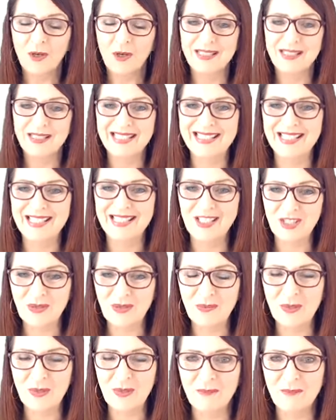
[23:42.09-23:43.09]
decision
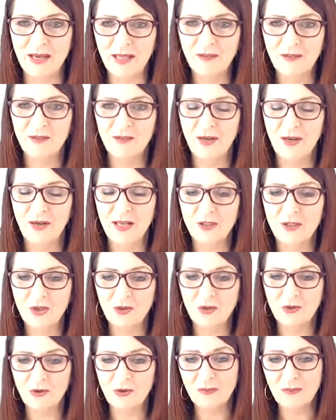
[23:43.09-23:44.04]
we make for our children,